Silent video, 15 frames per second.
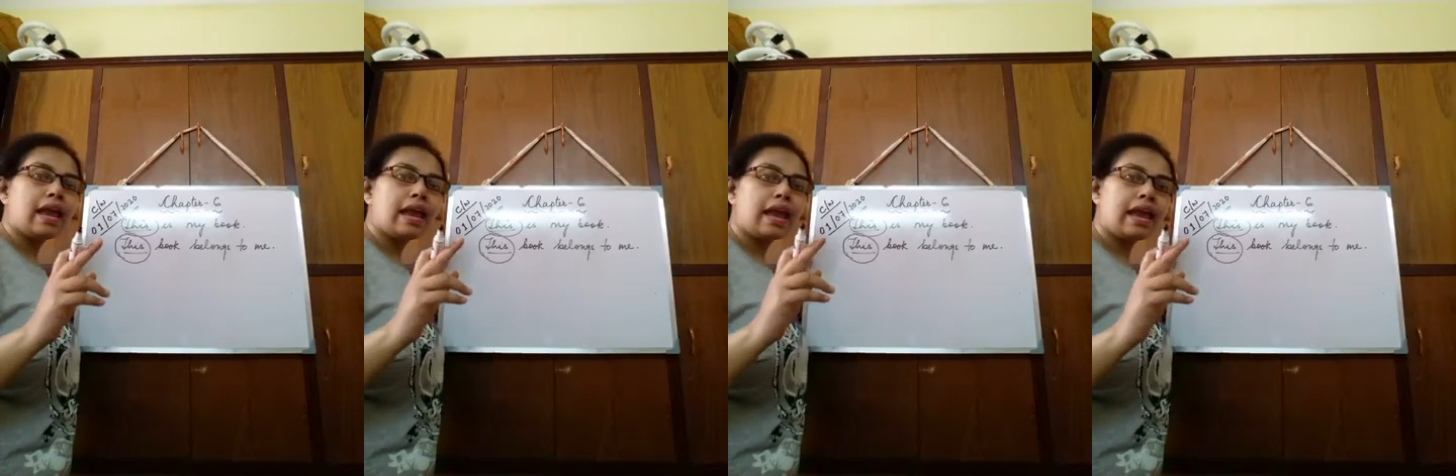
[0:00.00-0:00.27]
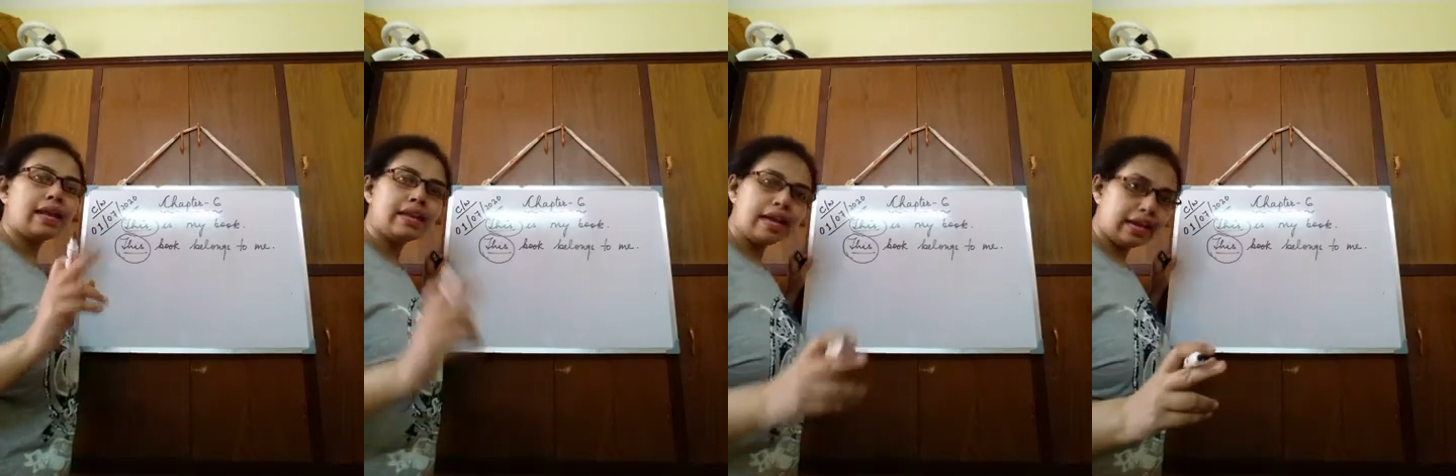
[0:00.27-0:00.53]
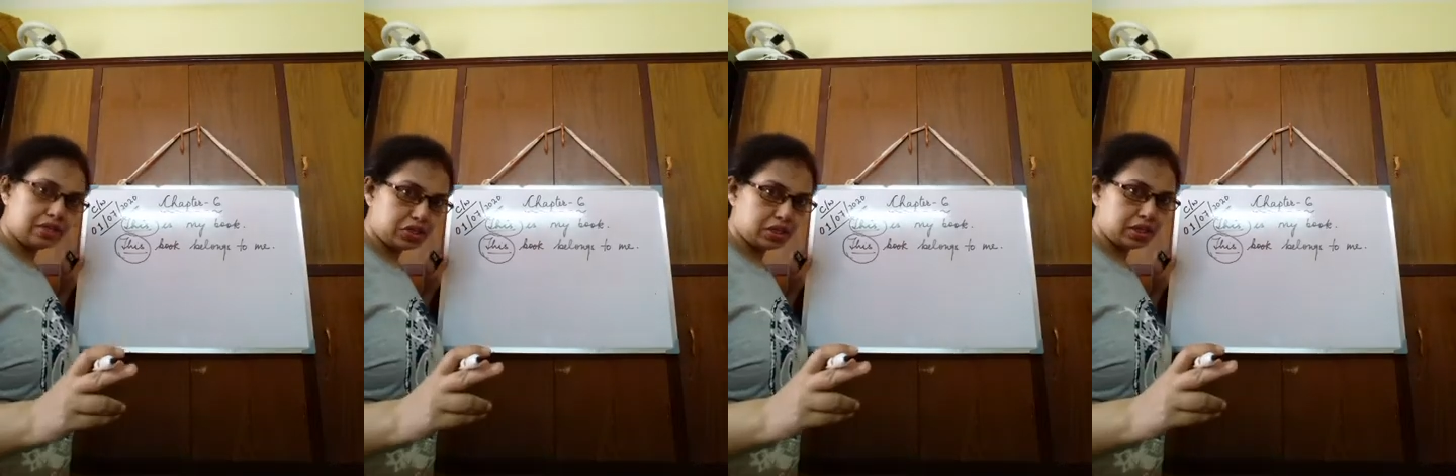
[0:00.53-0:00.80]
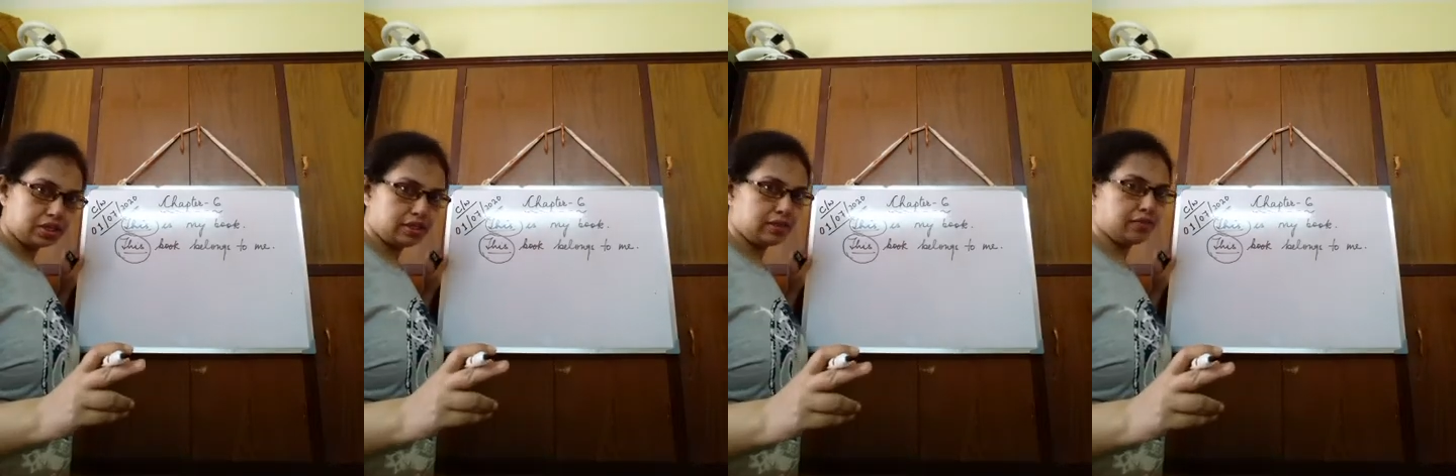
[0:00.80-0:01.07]
any
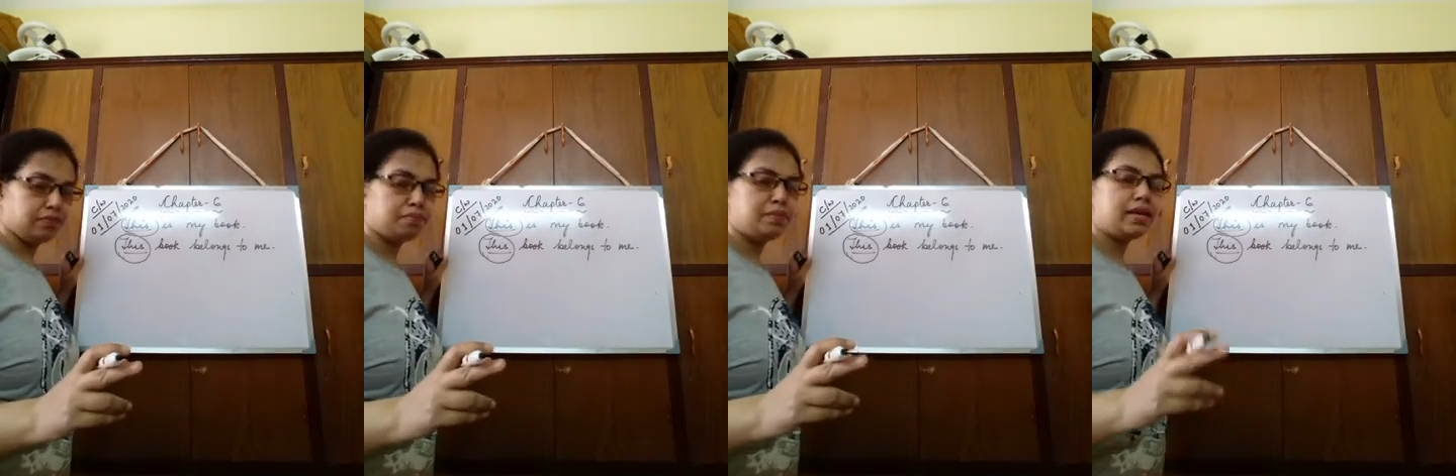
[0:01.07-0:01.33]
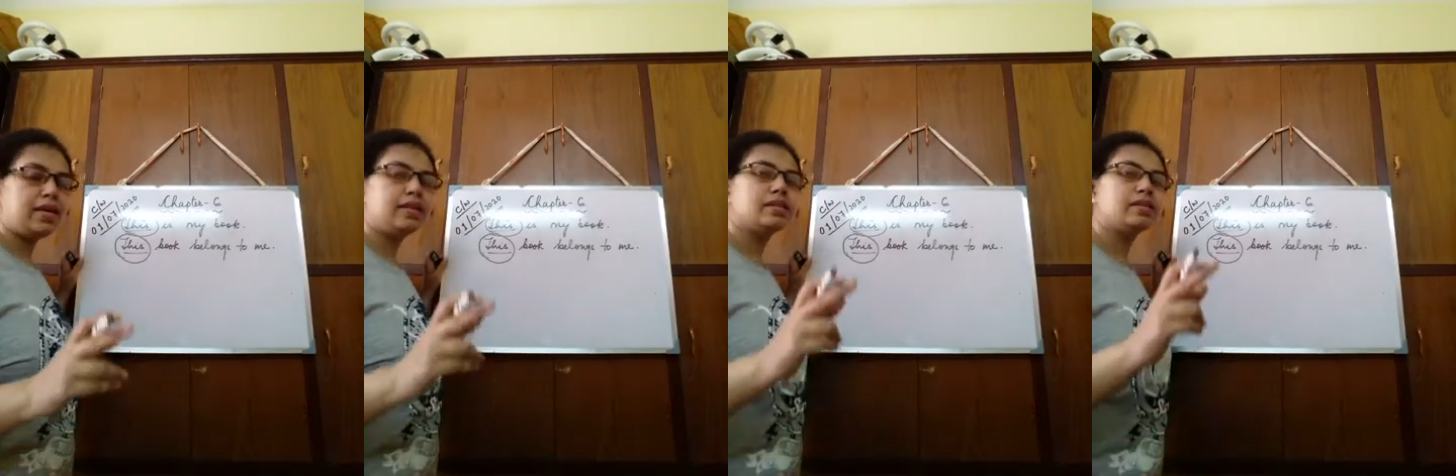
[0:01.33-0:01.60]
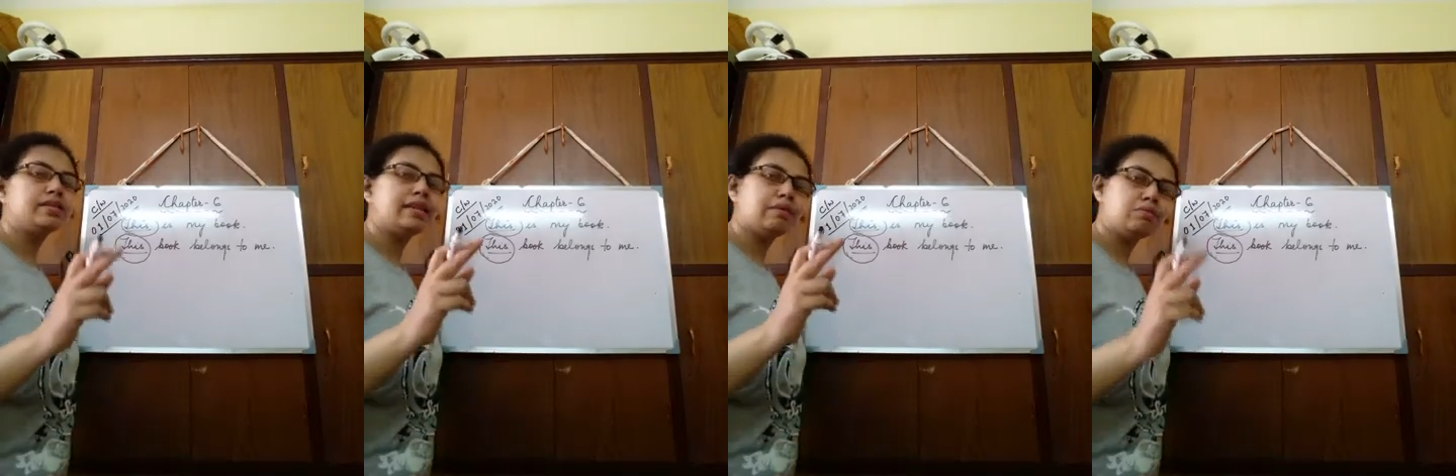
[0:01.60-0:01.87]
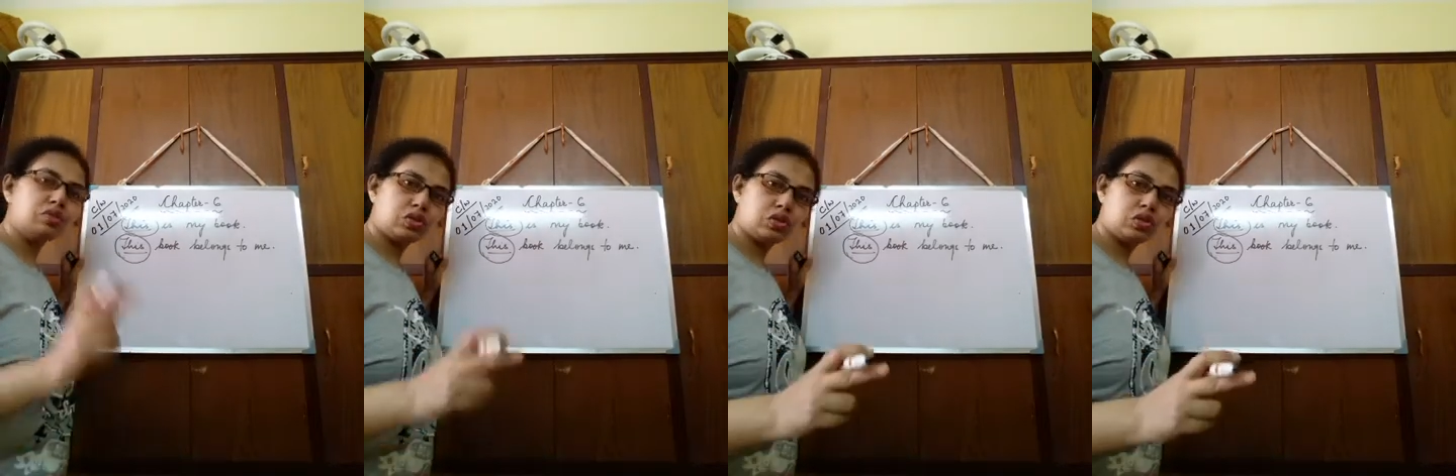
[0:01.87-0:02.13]
adjective, be it
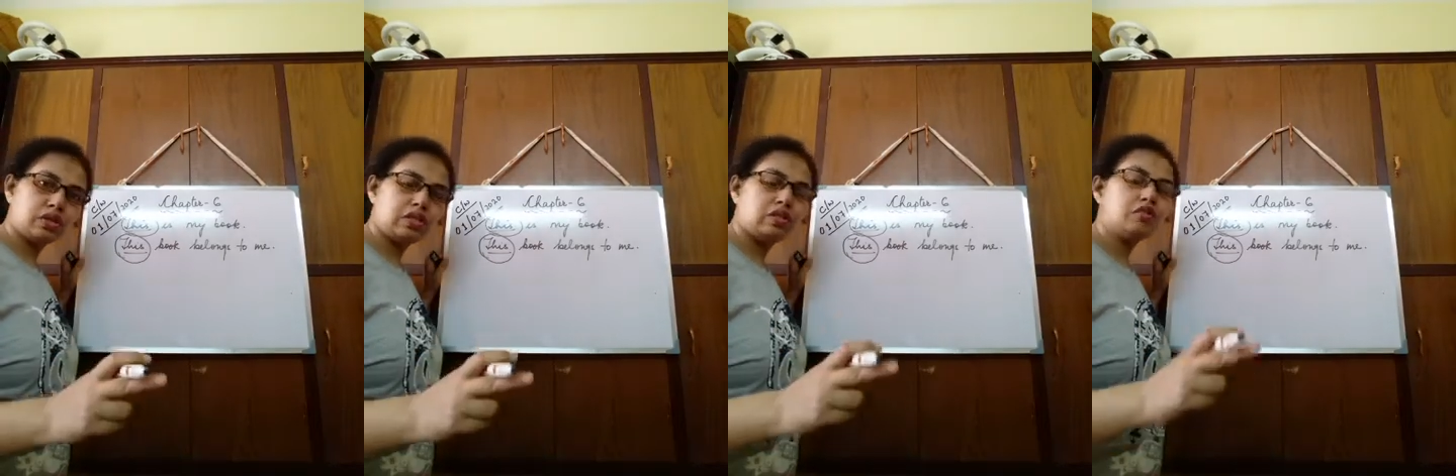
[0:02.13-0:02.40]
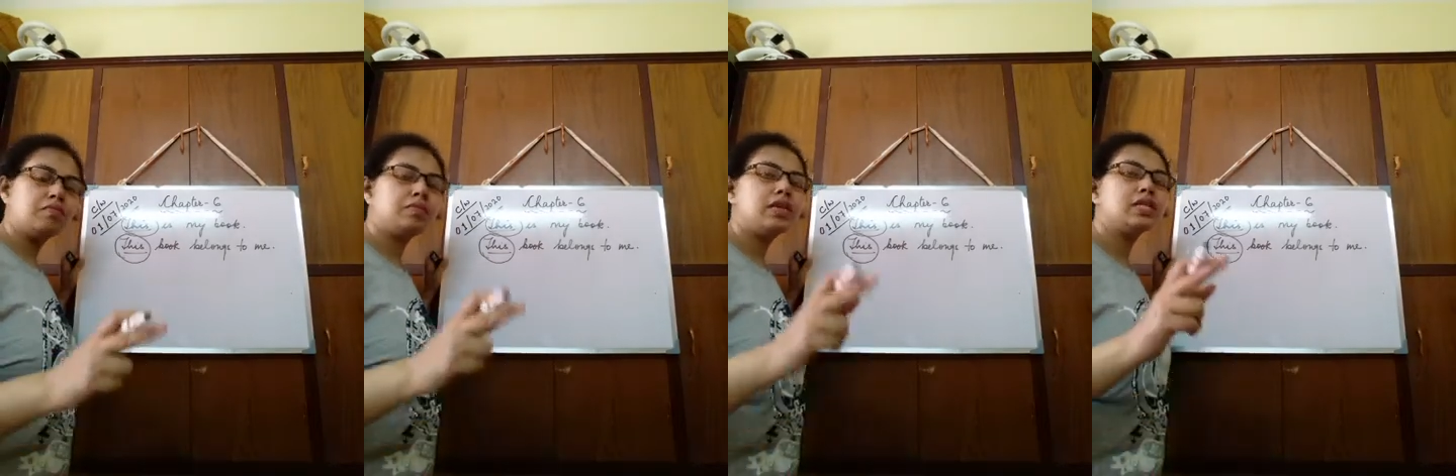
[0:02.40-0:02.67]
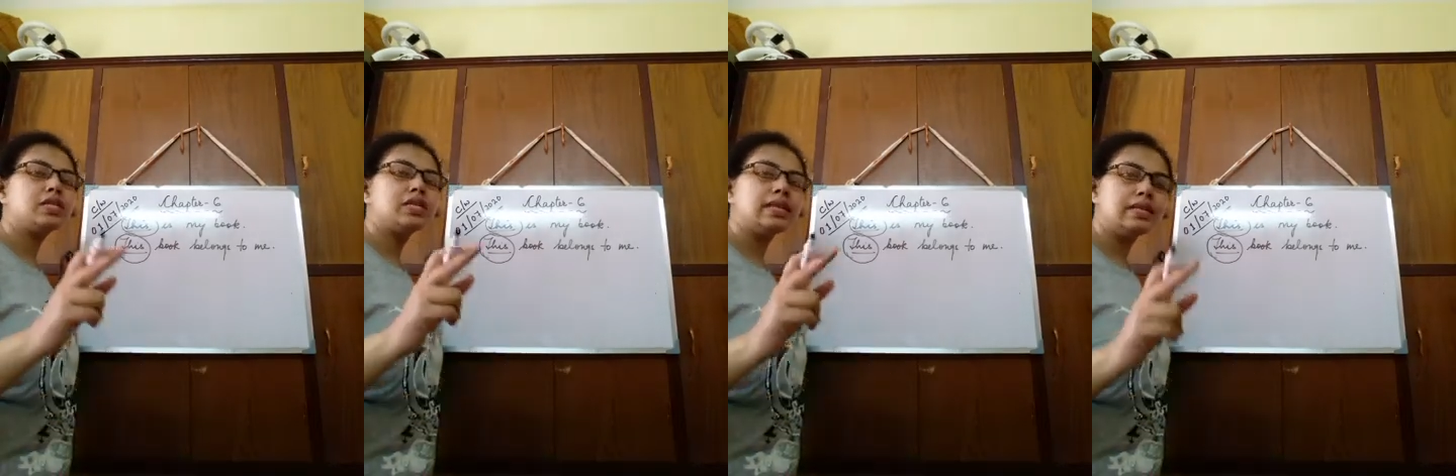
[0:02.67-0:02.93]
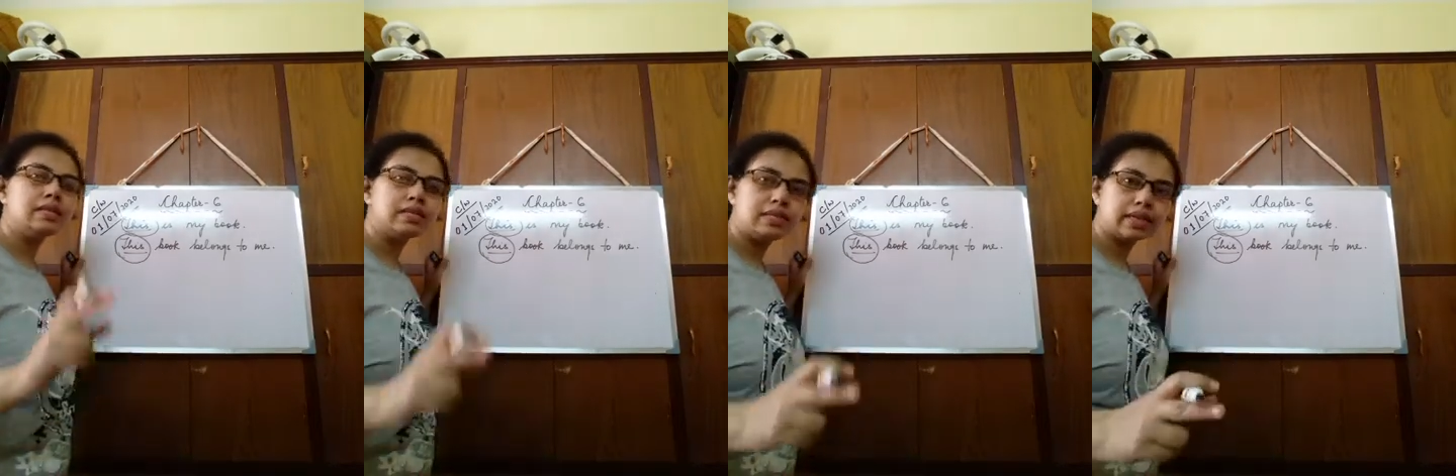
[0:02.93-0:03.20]
demonstrative, be it
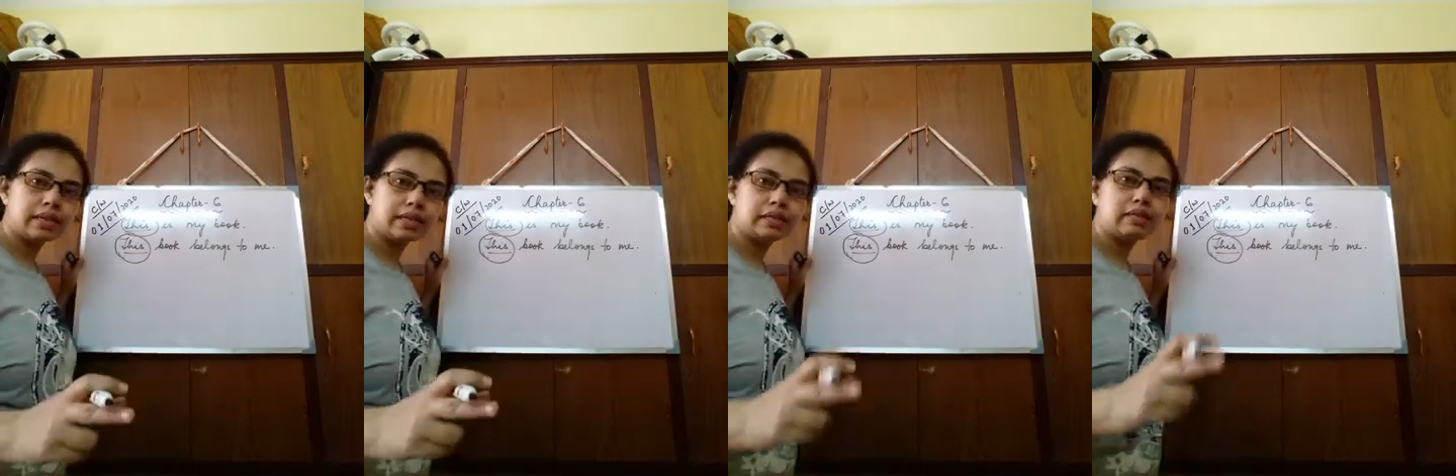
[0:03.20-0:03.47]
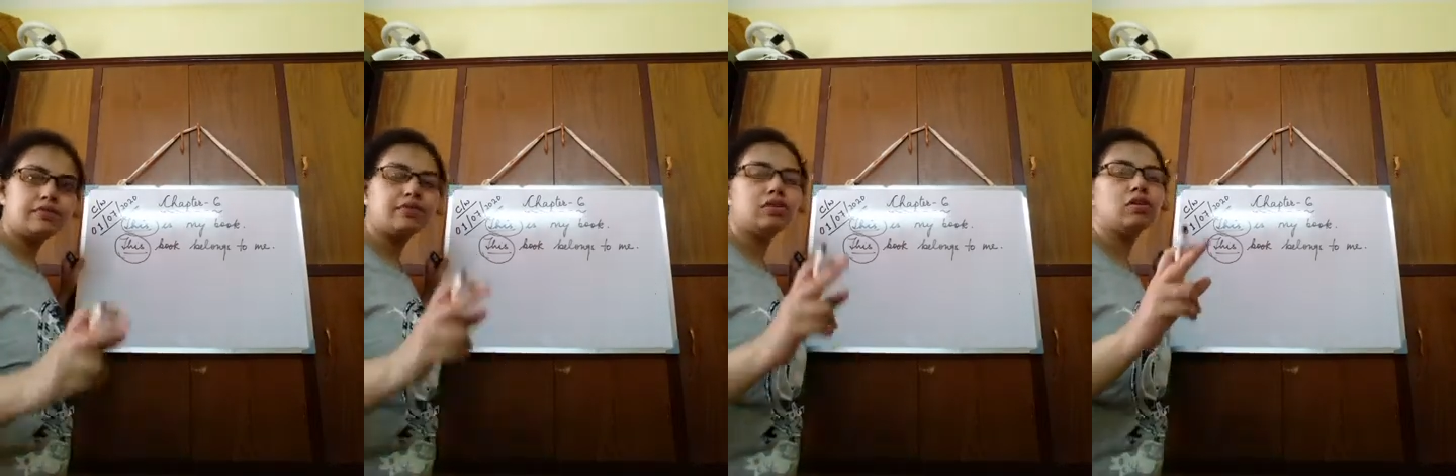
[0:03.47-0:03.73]
indicative,